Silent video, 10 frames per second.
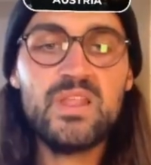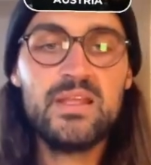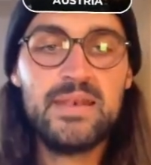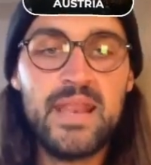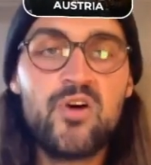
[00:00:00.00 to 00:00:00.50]

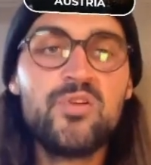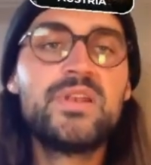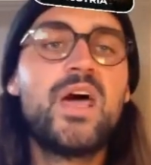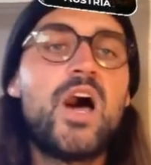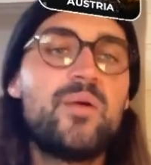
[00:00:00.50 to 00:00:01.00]
Now
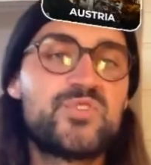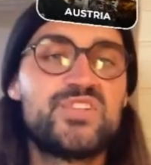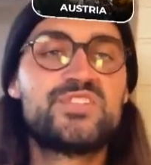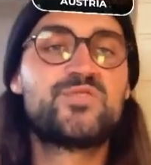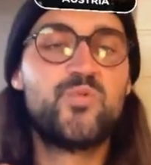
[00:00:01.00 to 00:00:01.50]
the
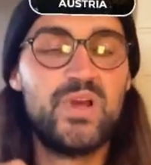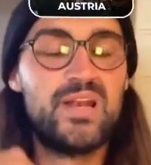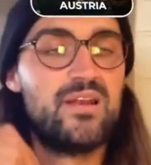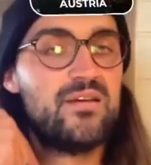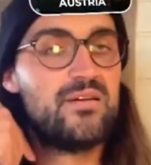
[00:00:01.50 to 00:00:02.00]
options
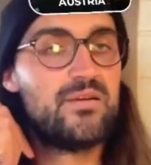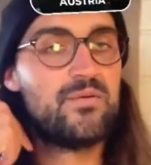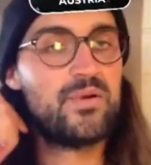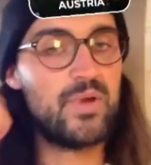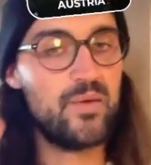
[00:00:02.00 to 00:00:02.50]
will
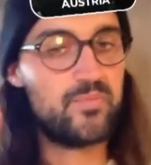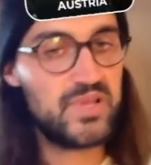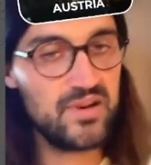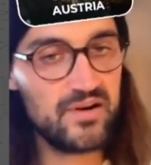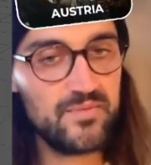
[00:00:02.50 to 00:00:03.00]

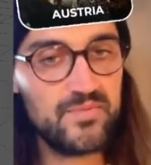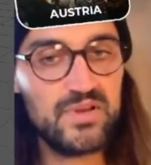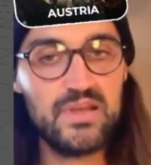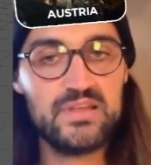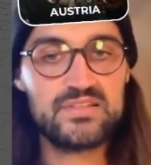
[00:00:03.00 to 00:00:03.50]
appear.
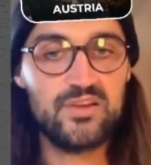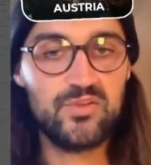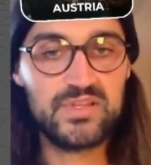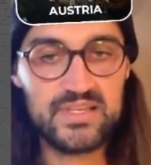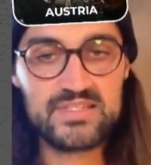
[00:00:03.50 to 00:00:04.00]
So
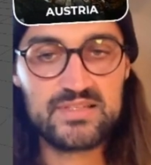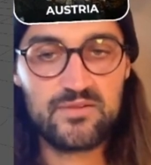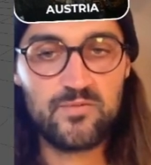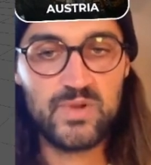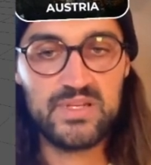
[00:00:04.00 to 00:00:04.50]
this,
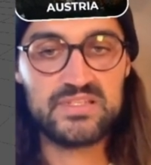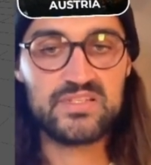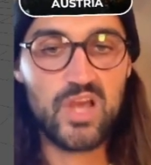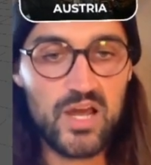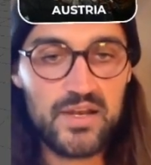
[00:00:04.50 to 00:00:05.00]
when this
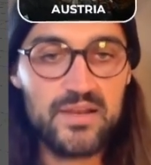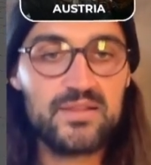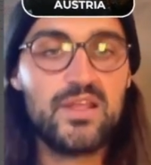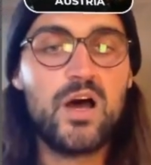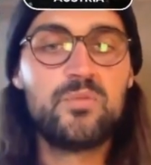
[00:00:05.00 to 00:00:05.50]
is on,
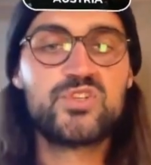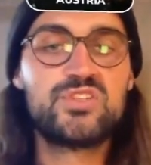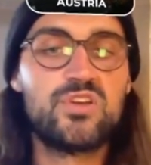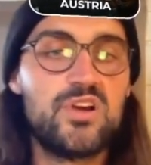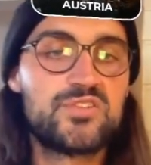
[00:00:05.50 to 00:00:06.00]
the
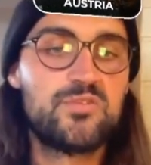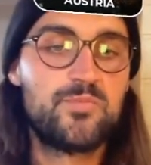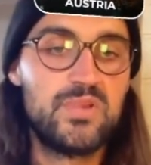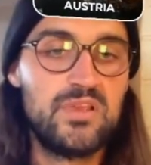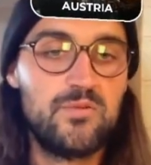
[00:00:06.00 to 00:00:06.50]
options also
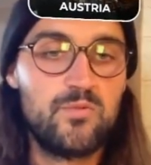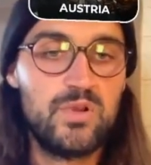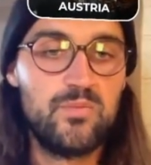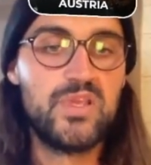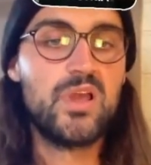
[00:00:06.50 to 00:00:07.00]

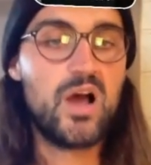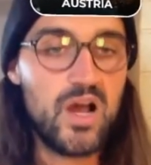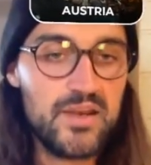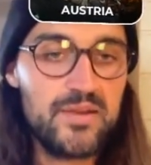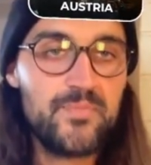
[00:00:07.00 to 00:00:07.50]
will be
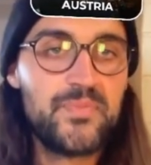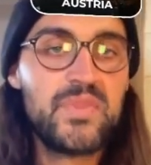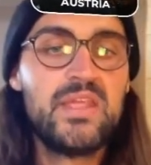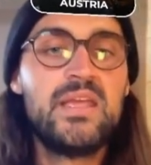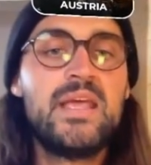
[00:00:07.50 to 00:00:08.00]
on.
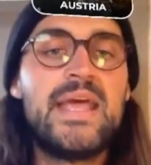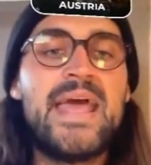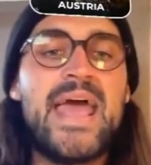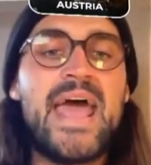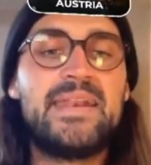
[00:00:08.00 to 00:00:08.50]

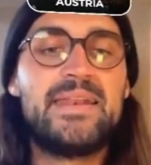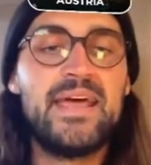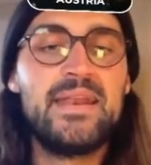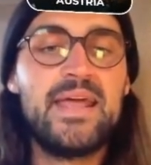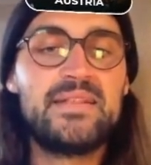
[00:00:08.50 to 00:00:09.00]
And
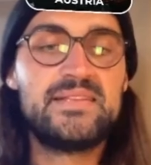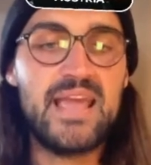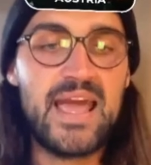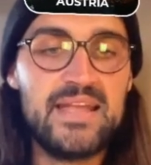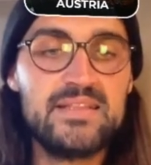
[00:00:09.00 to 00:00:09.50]
then at
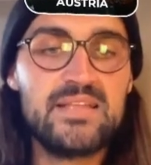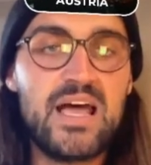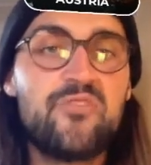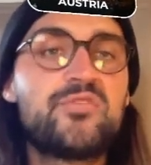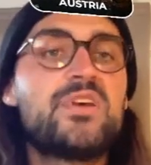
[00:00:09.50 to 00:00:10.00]
the end,
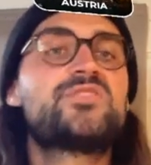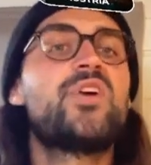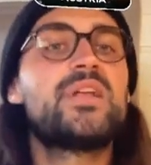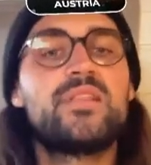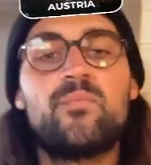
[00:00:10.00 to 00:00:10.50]
after a
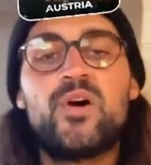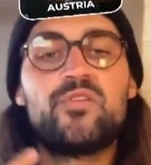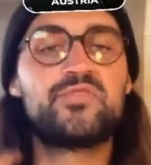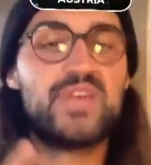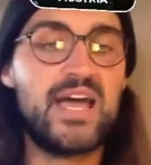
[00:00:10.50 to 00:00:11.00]
certain amount
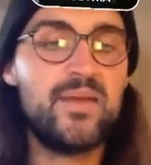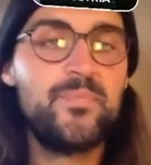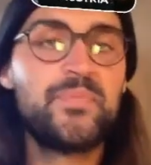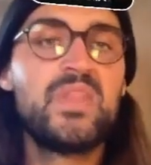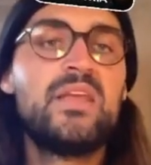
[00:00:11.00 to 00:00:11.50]
of
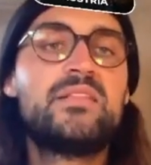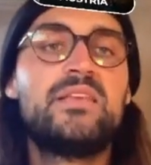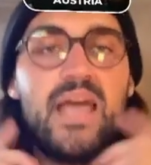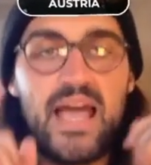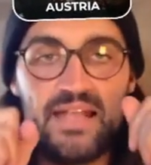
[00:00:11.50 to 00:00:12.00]
time,
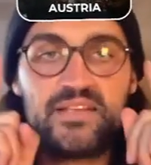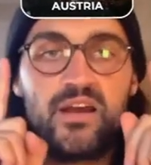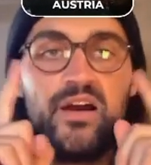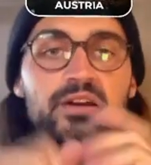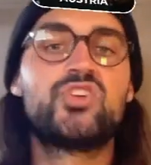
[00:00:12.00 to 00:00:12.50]
the end
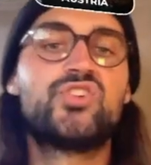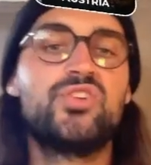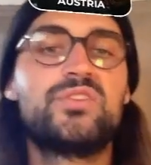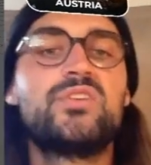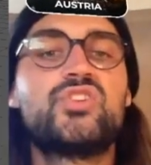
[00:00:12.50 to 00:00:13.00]
card
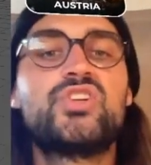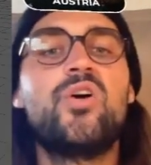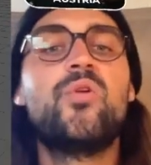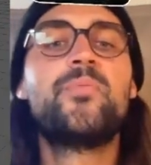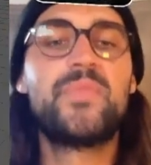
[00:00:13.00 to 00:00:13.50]
should
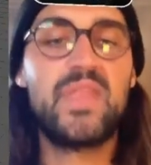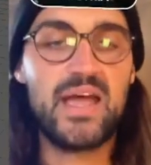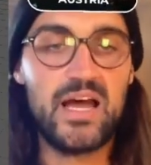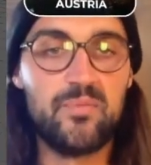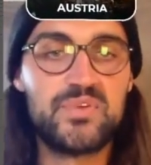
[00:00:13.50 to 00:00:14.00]
show
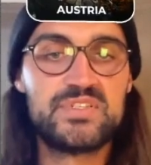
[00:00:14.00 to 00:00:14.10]
up.